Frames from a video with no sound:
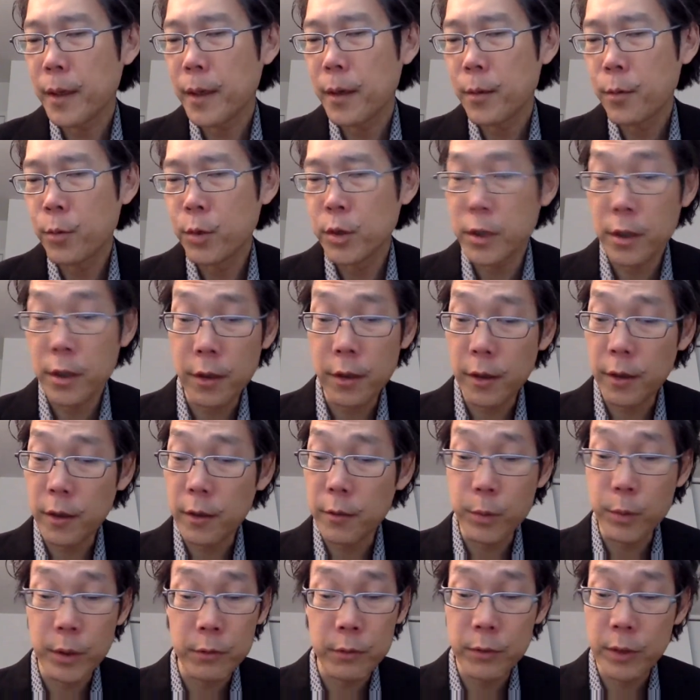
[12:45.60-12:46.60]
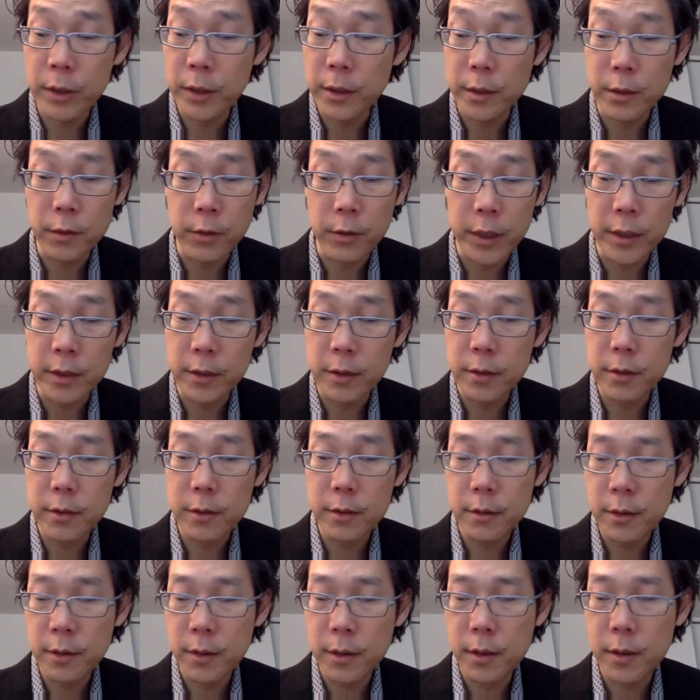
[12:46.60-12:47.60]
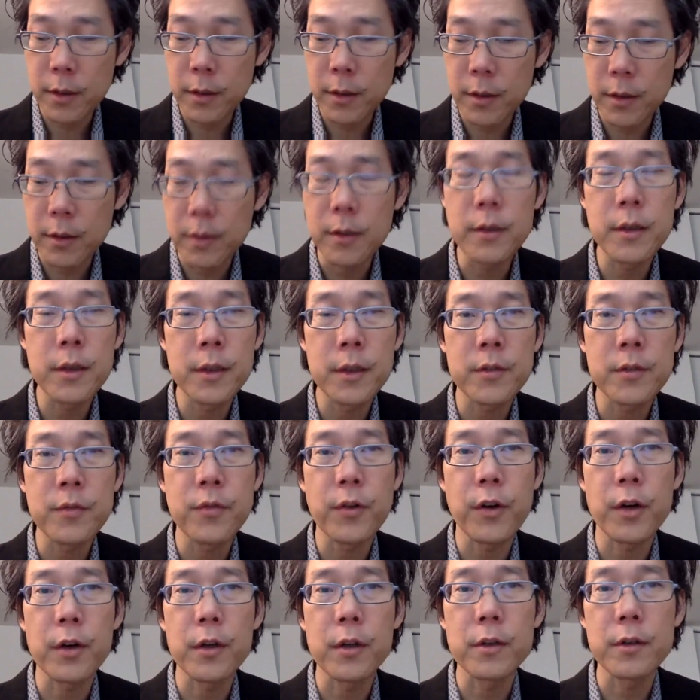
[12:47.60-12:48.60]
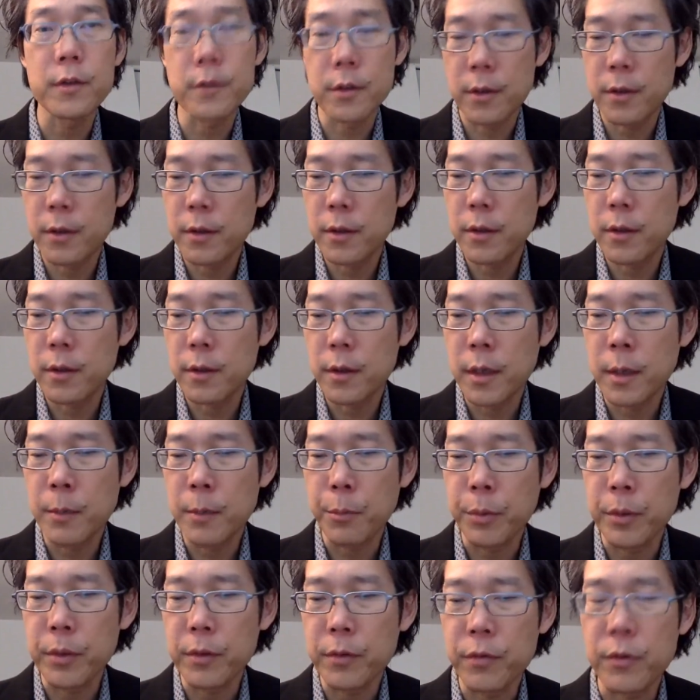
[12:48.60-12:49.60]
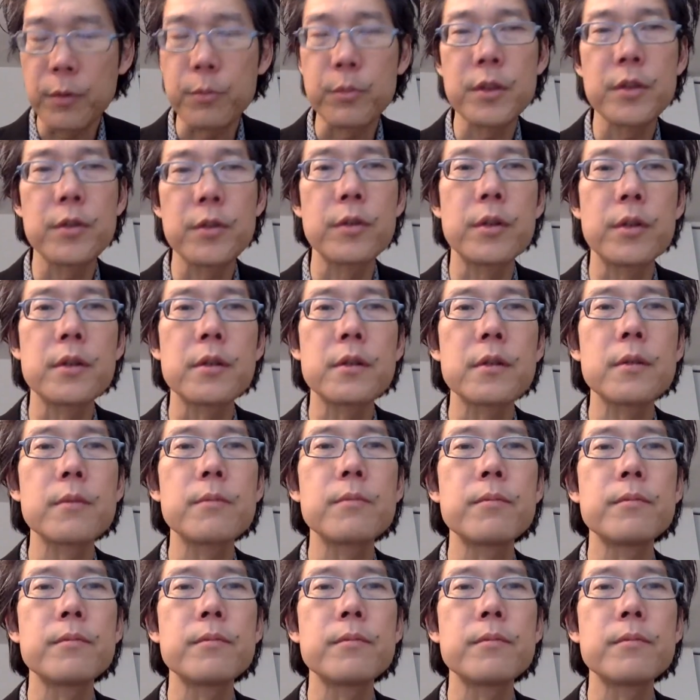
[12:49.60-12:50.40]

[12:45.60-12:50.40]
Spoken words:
which I think have been really great as far as the input from students.